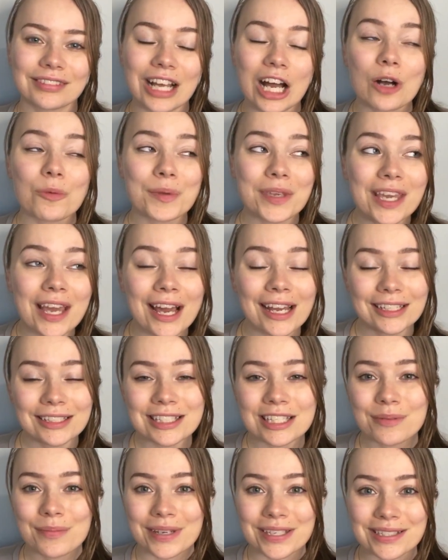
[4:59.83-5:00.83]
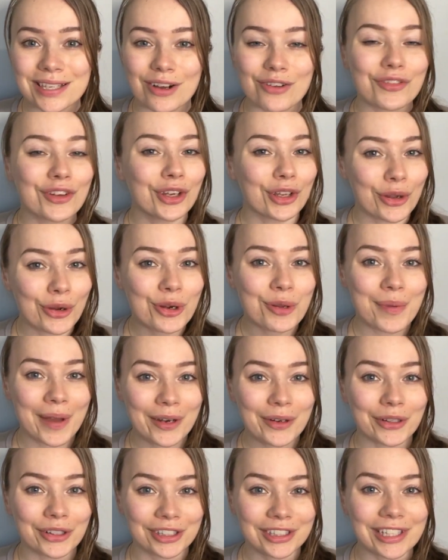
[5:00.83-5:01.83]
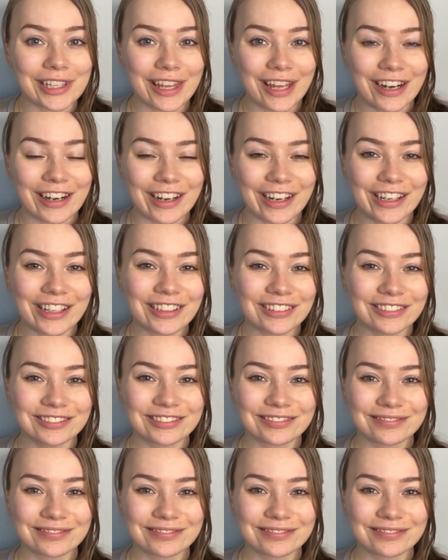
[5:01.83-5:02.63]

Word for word: I'll be kind to myself and go to bed early that night.